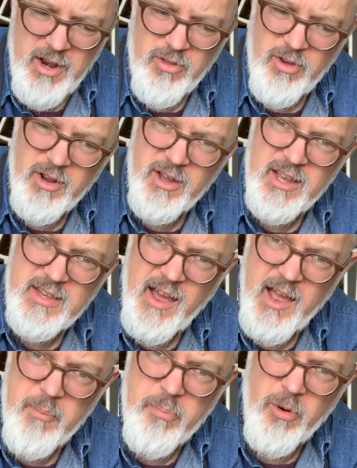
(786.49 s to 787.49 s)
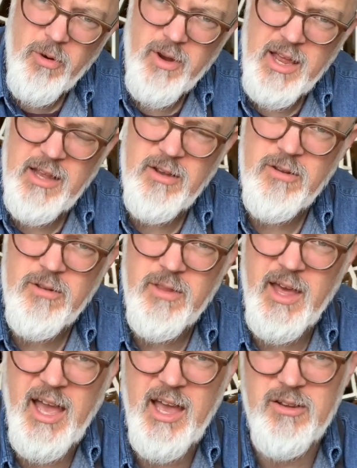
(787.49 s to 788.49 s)
It's going to taper into
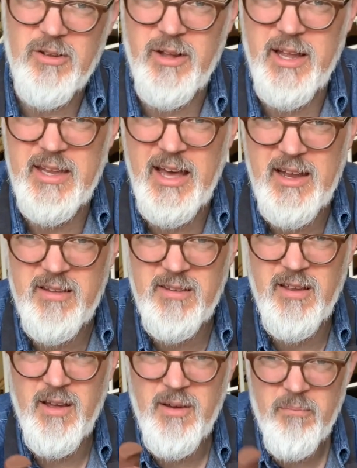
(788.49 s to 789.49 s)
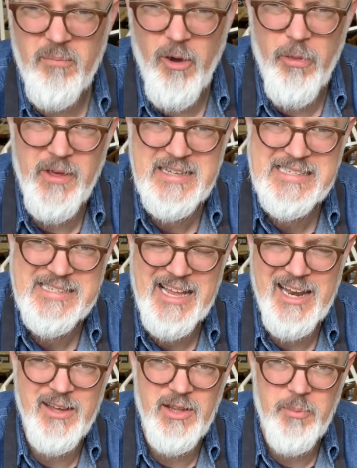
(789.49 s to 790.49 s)
the handle, and that's both
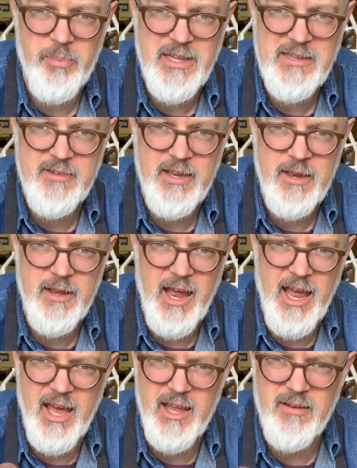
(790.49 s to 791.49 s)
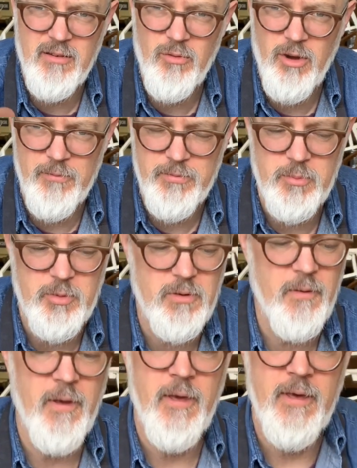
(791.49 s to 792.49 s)
aesthetically pleasing and comfortable.
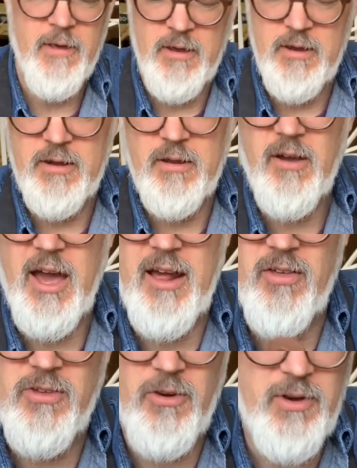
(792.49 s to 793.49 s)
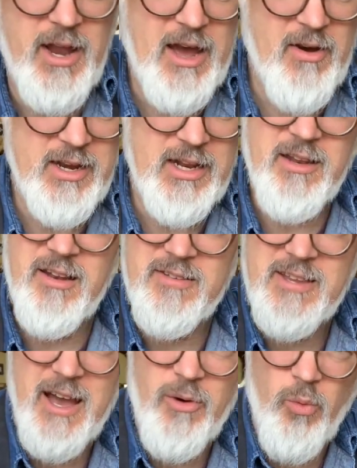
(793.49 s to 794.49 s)
Okay, so now I need to
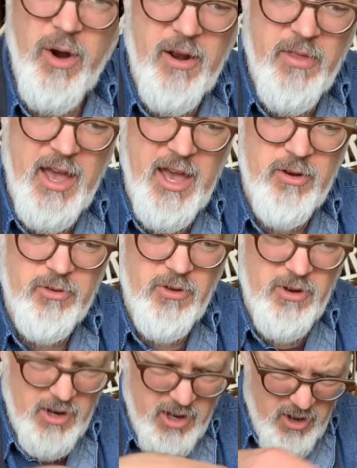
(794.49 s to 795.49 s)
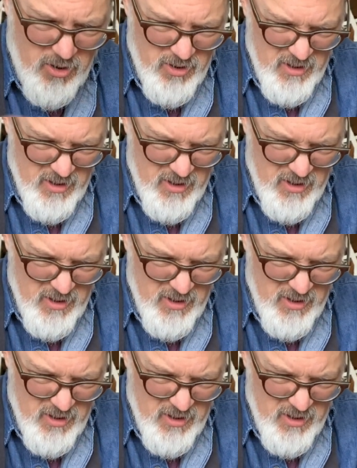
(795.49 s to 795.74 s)
decide where the handle's going to go.